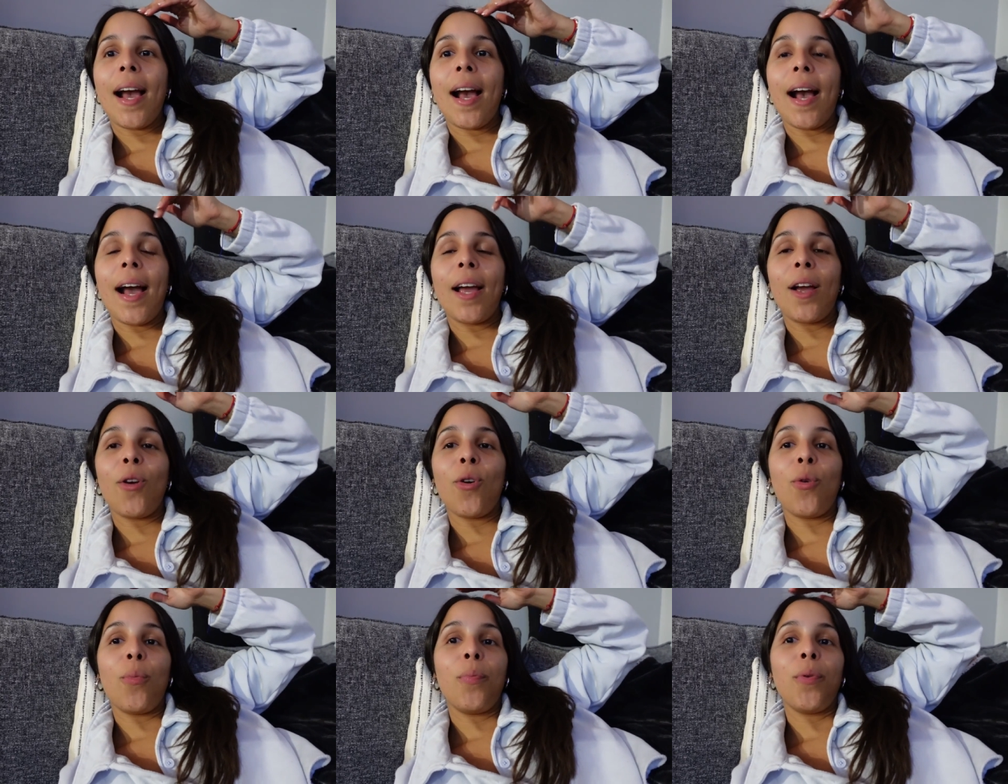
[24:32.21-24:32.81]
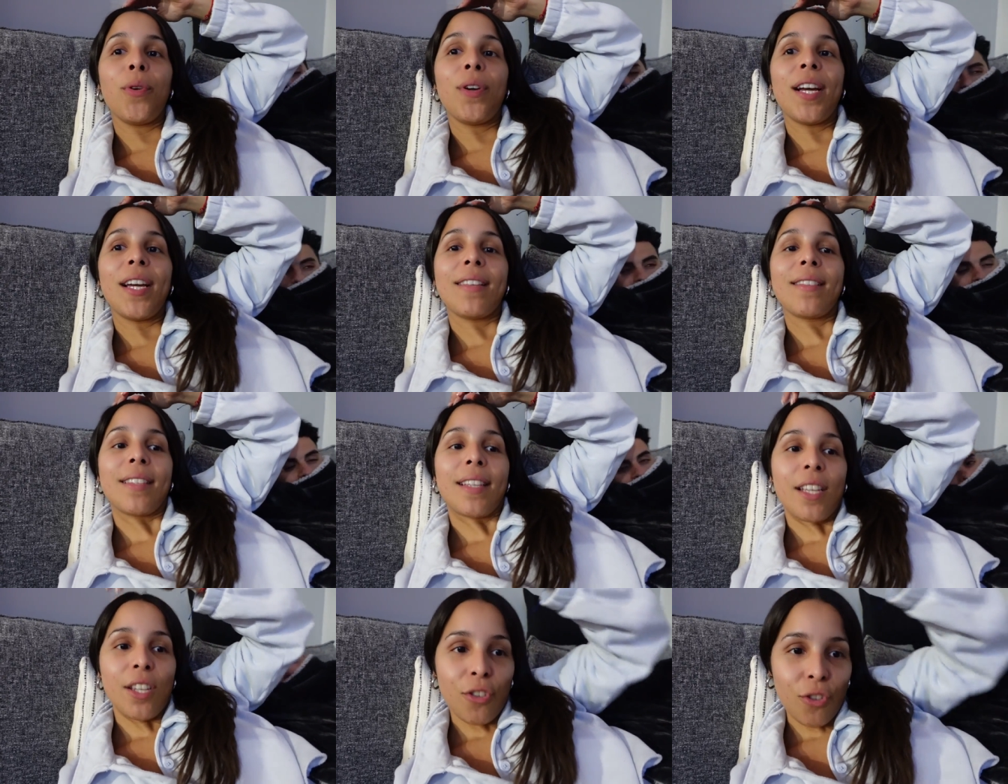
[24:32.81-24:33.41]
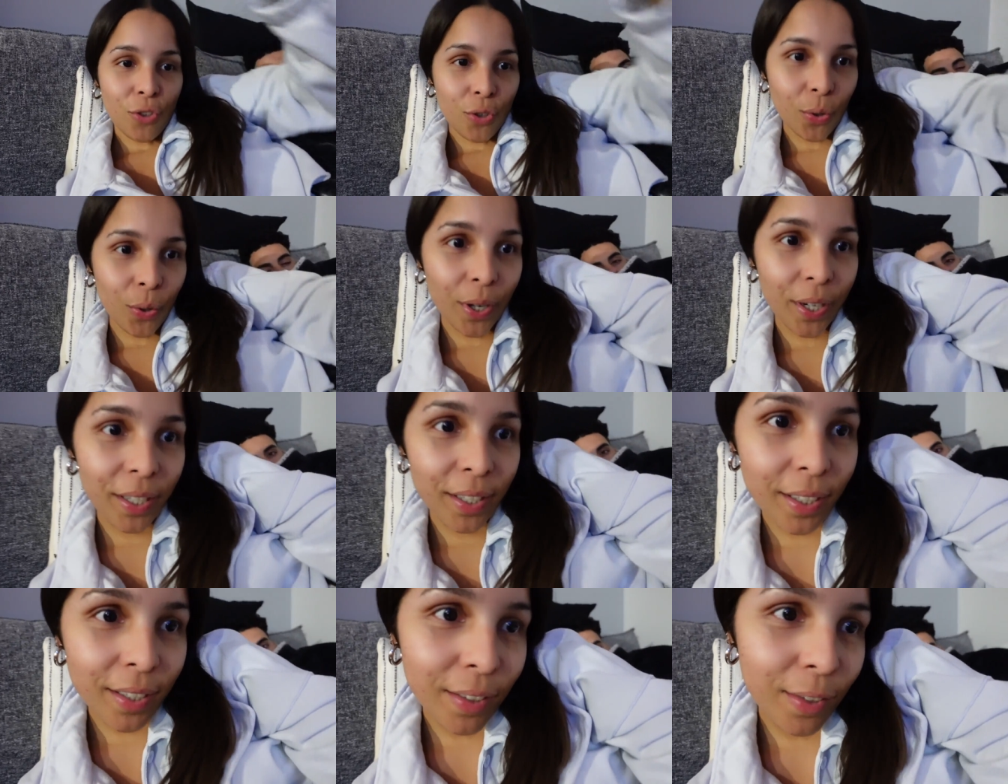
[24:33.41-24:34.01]
I hope you guys
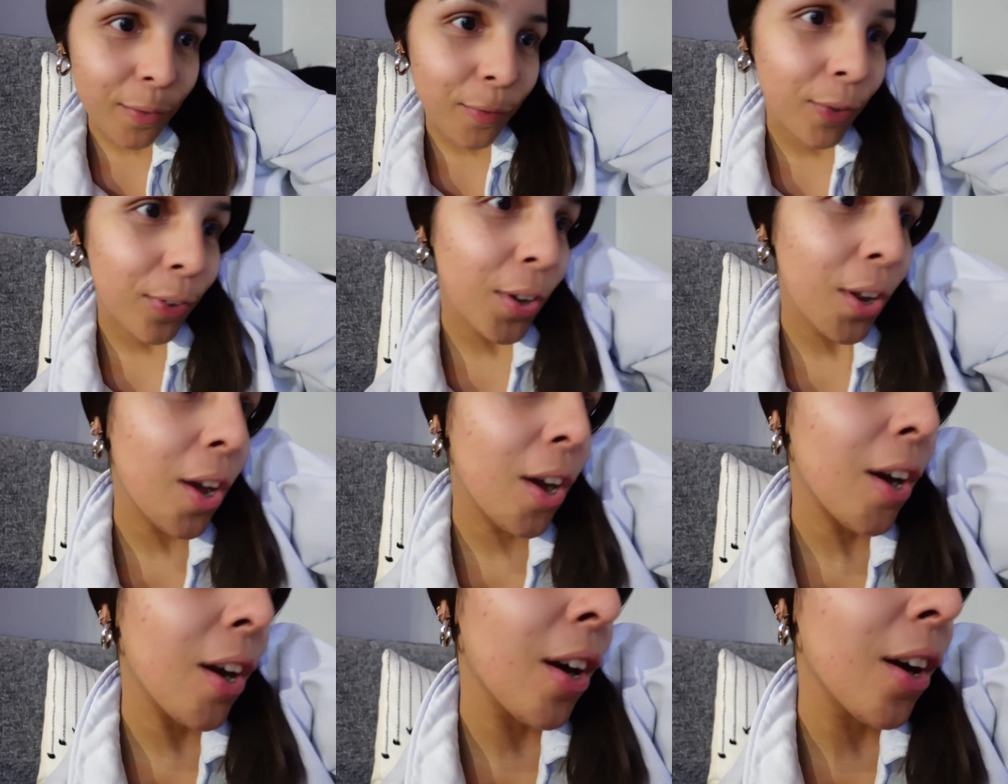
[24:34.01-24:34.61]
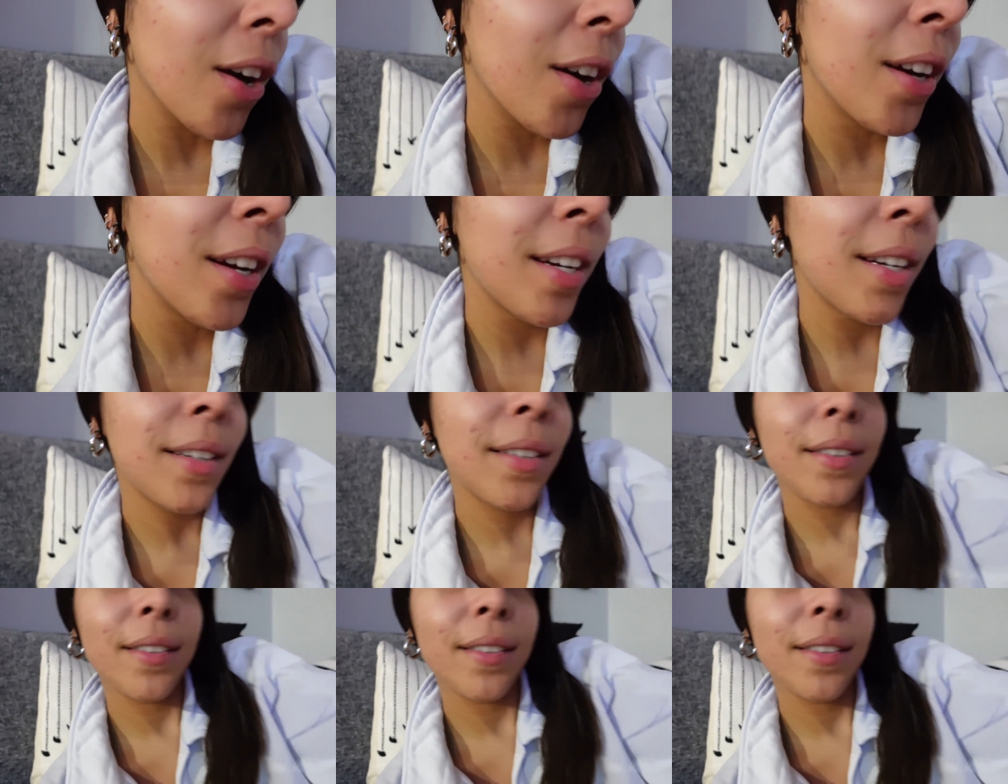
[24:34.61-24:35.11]
enjoyed this vlog.